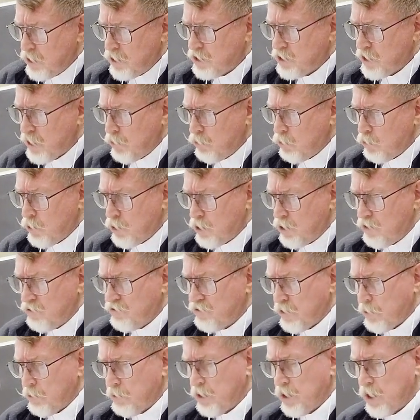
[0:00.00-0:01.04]
is a
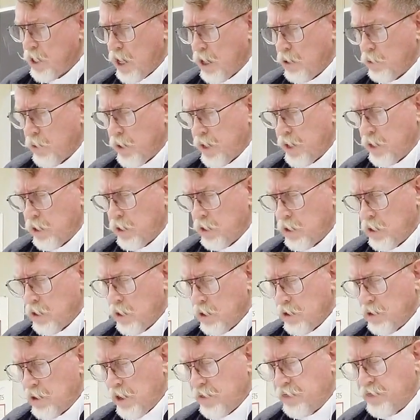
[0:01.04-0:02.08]
word from Yahweh
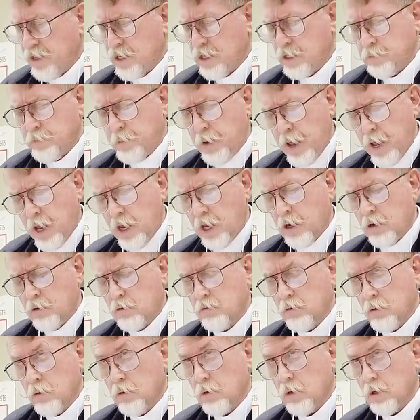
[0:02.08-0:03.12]
that this
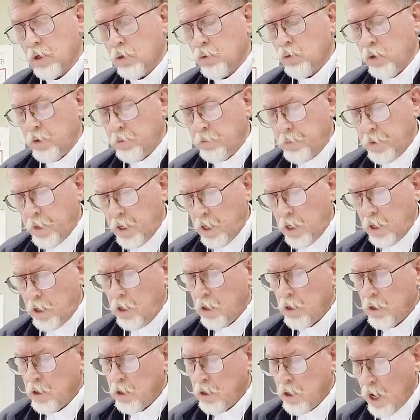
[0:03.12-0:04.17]
pagan ruler would
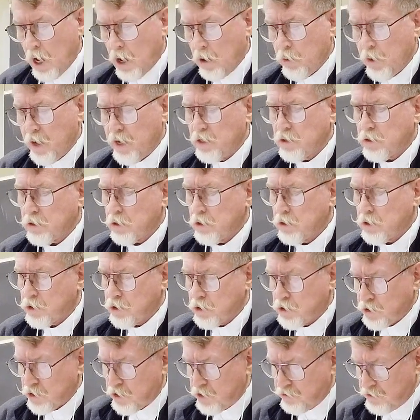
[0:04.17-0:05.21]
be Yahweh's
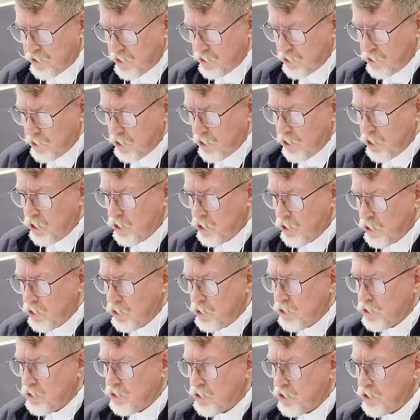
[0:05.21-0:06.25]
servant,
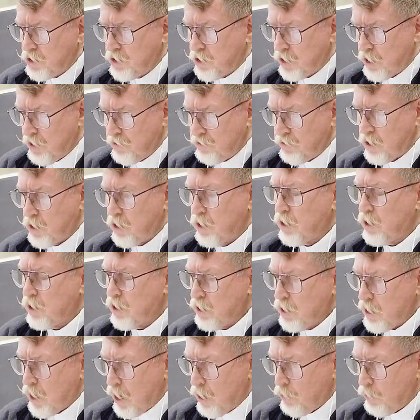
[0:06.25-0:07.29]
used to
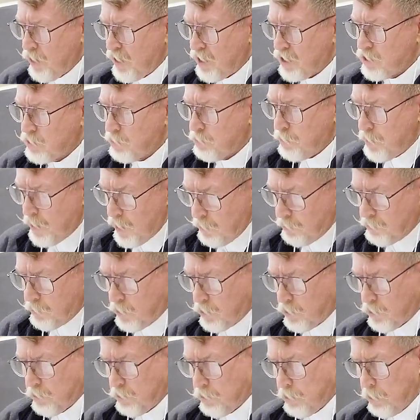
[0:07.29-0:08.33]
deliver Yahweh's
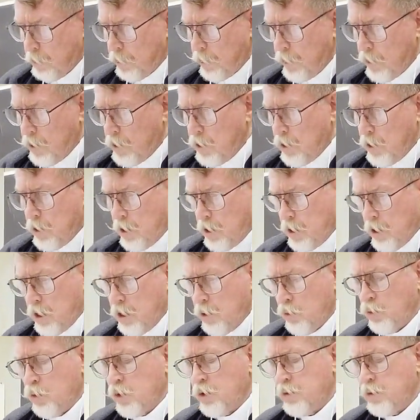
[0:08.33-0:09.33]
people. It